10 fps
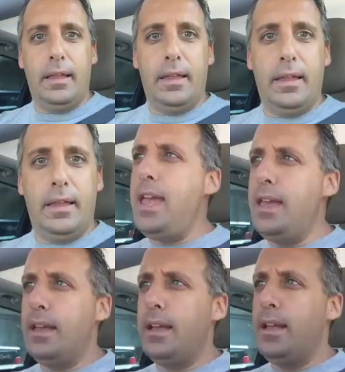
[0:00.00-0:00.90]

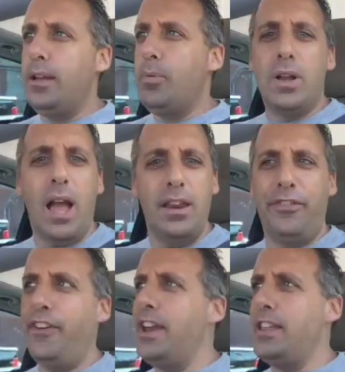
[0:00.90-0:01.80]
Okay? What kind of
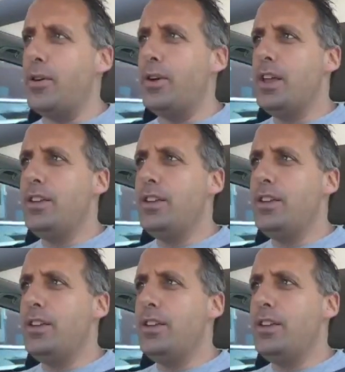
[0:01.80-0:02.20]
fan are you?